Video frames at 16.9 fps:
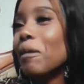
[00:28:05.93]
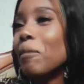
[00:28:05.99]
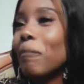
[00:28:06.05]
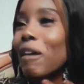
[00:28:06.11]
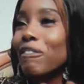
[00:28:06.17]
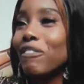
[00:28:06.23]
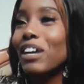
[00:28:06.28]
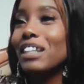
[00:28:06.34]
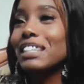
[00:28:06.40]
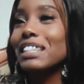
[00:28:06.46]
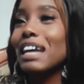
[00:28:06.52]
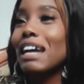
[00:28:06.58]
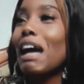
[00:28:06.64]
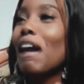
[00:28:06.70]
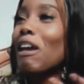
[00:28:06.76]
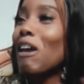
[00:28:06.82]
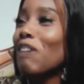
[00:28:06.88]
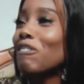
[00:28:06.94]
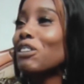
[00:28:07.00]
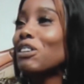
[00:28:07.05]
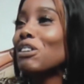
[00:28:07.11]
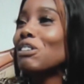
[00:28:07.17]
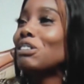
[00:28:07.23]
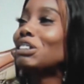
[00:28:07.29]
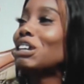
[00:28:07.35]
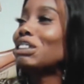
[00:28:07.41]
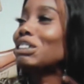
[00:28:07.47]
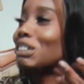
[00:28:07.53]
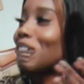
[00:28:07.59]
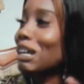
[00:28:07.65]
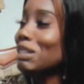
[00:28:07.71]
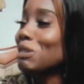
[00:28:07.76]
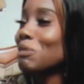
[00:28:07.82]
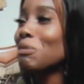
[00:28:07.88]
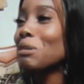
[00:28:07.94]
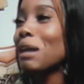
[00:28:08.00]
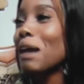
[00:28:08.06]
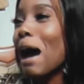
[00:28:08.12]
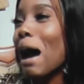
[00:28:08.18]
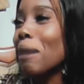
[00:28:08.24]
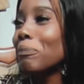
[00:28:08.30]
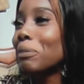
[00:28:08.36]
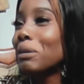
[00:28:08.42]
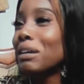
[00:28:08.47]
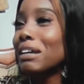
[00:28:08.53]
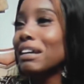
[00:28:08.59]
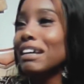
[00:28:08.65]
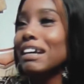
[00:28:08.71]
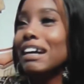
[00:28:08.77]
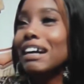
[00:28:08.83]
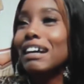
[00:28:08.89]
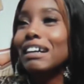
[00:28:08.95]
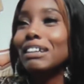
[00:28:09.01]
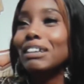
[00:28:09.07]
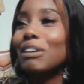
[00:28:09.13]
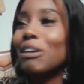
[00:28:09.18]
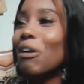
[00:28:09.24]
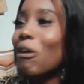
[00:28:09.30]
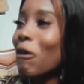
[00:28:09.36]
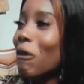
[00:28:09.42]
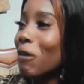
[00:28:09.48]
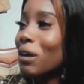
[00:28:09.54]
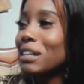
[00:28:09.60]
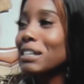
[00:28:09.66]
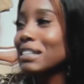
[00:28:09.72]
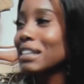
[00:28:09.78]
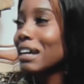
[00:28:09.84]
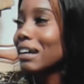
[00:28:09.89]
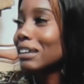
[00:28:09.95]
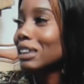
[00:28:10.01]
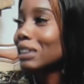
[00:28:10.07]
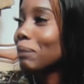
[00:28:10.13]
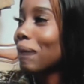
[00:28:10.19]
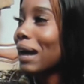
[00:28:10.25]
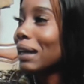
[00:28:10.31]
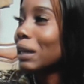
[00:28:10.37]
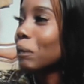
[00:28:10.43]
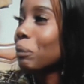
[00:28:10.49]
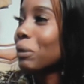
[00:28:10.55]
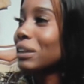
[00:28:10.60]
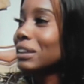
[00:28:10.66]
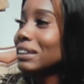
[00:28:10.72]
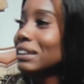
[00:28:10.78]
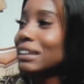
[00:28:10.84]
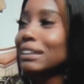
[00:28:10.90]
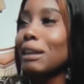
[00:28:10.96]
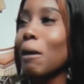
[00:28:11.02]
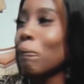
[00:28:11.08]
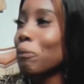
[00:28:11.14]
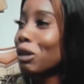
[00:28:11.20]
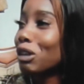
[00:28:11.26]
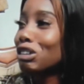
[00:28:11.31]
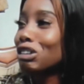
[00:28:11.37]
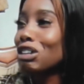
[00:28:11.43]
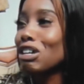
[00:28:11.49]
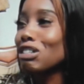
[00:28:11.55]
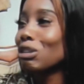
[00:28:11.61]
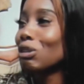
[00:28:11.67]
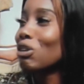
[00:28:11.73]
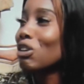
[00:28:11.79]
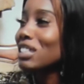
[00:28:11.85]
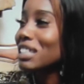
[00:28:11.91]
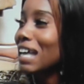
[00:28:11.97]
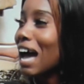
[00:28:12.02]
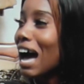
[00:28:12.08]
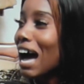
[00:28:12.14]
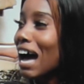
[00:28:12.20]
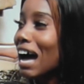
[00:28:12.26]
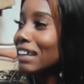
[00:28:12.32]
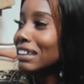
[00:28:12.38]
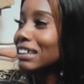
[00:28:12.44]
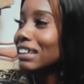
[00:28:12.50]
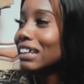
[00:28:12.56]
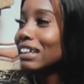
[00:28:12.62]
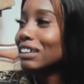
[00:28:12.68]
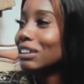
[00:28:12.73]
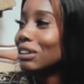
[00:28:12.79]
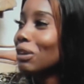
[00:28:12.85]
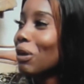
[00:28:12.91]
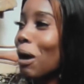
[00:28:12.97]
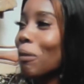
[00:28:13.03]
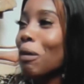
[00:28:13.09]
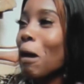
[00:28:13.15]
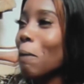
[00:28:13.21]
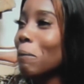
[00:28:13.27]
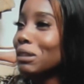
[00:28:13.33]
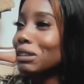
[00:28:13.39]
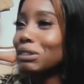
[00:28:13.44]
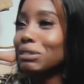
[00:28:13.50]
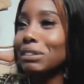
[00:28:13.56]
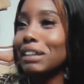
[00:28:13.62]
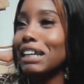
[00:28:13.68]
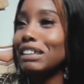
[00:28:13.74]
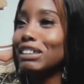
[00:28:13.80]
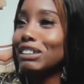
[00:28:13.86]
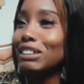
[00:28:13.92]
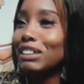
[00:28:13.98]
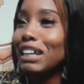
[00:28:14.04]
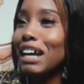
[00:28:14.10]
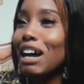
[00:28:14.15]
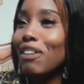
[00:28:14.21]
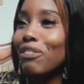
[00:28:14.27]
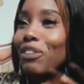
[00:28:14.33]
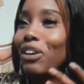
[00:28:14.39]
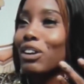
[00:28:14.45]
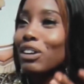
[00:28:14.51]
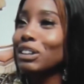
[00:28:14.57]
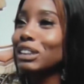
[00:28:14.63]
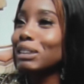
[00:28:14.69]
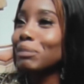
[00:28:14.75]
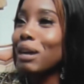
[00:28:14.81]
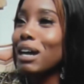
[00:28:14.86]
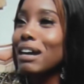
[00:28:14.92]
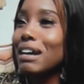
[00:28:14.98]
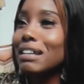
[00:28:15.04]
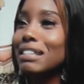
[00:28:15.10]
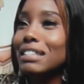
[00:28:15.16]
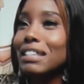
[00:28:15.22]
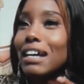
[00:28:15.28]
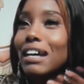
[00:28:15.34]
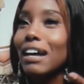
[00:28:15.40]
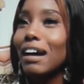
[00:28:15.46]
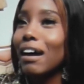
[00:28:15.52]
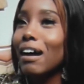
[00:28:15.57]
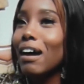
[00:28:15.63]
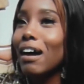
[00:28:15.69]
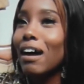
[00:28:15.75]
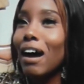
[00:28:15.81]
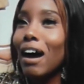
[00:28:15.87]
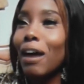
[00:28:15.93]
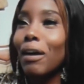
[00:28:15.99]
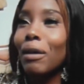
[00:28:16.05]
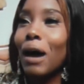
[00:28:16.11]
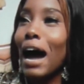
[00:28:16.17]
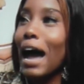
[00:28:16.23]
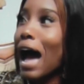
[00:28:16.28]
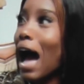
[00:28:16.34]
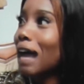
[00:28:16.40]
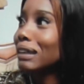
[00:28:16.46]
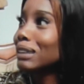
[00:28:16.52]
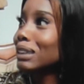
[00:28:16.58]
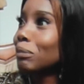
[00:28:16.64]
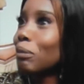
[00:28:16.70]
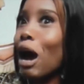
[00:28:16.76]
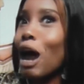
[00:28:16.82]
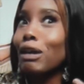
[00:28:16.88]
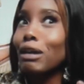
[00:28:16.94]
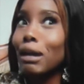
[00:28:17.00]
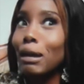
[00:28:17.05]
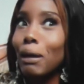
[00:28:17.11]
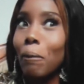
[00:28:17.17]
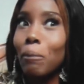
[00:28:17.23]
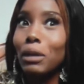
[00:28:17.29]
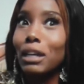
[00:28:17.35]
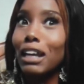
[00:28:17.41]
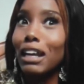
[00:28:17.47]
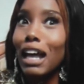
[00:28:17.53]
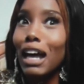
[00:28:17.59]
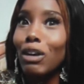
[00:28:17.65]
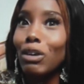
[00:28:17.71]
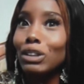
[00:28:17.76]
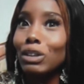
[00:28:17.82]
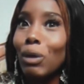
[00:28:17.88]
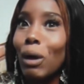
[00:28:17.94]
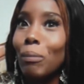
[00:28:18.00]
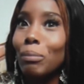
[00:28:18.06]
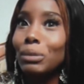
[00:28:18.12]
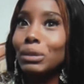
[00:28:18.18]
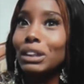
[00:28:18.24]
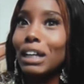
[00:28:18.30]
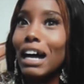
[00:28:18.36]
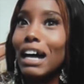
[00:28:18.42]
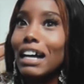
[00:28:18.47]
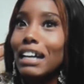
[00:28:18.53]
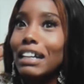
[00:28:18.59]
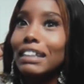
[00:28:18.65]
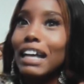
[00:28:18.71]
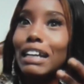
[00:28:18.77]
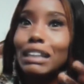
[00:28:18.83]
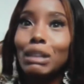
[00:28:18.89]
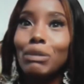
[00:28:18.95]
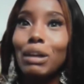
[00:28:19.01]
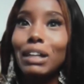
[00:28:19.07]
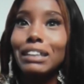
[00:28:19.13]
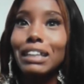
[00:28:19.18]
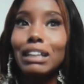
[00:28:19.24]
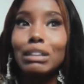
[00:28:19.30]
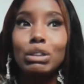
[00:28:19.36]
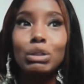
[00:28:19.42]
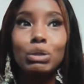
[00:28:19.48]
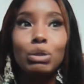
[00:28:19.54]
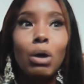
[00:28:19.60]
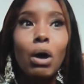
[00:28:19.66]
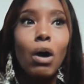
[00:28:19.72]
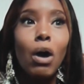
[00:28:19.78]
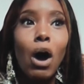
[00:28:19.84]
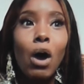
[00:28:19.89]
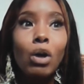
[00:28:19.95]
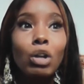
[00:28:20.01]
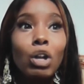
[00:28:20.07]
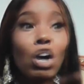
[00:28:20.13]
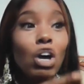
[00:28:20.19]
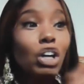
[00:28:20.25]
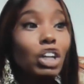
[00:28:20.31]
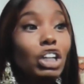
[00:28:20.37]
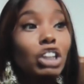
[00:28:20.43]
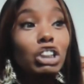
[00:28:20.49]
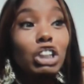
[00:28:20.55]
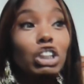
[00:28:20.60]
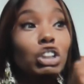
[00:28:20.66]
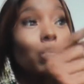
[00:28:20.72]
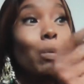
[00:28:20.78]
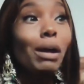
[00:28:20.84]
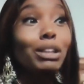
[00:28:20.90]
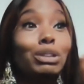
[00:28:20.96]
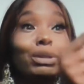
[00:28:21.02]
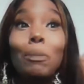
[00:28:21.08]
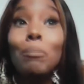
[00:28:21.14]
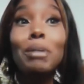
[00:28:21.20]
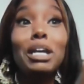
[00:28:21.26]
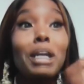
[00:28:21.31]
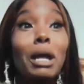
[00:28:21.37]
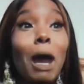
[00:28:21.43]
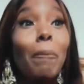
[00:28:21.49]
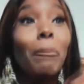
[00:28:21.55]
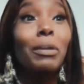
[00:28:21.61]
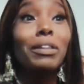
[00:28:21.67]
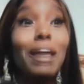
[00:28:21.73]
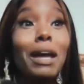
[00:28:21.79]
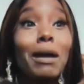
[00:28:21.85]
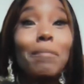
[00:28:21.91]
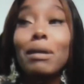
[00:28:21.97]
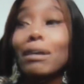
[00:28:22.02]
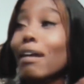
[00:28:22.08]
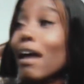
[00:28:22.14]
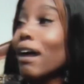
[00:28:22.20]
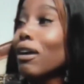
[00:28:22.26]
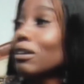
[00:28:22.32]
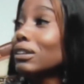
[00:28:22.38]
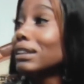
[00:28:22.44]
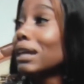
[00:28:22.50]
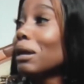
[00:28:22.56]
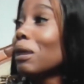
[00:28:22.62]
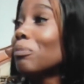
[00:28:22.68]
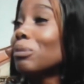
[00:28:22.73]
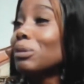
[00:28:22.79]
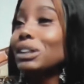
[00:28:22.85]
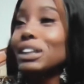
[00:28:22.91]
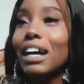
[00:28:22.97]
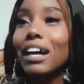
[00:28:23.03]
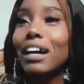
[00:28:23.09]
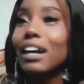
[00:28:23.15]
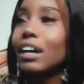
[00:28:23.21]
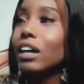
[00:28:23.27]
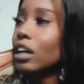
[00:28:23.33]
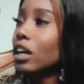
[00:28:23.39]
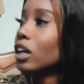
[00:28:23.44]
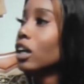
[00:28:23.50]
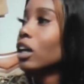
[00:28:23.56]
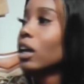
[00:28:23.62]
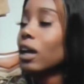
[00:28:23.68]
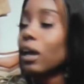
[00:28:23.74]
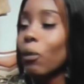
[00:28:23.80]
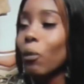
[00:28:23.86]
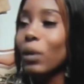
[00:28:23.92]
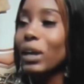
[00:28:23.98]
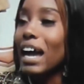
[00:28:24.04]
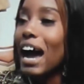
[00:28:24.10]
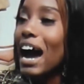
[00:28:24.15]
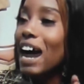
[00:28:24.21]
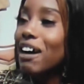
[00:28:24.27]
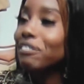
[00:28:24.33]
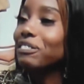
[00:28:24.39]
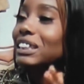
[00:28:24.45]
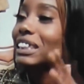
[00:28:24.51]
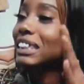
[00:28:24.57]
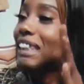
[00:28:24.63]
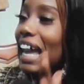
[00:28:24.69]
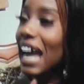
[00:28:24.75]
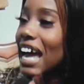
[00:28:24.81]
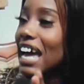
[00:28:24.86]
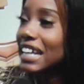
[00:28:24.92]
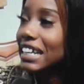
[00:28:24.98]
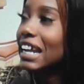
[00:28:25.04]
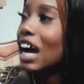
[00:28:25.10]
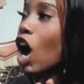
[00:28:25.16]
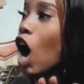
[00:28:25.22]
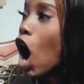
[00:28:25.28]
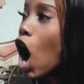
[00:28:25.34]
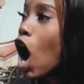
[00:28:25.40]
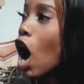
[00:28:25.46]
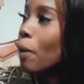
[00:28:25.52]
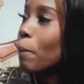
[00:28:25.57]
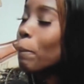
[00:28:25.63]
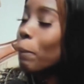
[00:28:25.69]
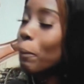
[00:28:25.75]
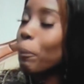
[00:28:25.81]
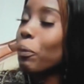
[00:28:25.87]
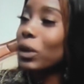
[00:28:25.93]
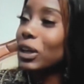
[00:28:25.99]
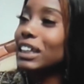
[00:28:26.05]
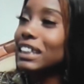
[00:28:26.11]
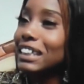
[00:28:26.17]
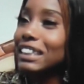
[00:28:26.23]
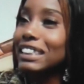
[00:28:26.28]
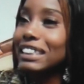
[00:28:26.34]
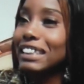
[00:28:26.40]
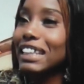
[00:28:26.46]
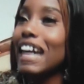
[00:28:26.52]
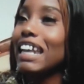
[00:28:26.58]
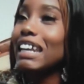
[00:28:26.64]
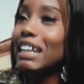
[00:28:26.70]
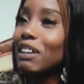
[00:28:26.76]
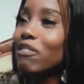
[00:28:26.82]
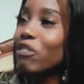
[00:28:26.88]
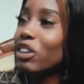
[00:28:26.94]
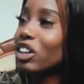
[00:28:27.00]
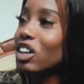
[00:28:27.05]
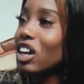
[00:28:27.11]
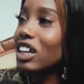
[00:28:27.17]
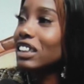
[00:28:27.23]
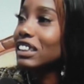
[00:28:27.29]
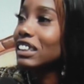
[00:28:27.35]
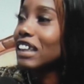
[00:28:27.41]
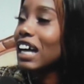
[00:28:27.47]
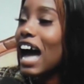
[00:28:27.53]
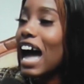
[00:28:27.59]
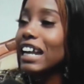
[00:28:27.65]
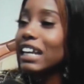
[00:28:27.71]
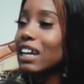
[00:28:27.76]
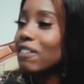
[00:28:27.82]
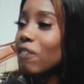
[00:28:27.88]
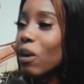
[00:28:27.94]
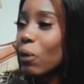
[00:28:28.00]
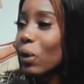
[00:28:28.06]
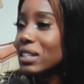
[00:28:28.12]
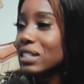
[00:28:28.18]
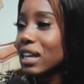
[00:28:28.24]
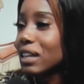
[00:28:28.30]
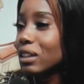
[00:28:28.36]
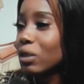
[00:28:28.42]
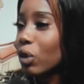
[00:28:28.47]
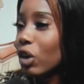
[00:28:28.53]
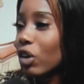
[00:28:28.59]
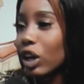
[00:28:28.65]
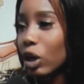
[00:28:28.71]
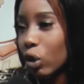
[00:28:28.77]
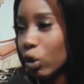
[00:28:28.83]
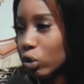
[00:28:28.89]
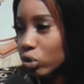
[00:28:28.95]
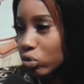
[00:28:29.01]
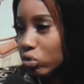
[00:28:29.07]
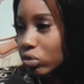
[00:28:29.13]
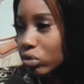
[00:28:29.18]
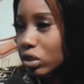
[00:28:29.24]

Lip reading: My friend said, I love you. Just try to be happy. You're always a smiling person. Your pictures look sad. I'm coming to Nigeria for Christmas. I asked him, are you going to be in Lagos or Abuja? Then he went and, oh, look, she wants to meet up with him in Lagos and Abuja. We have 10 armed police that live with us. I never went anywhere alone.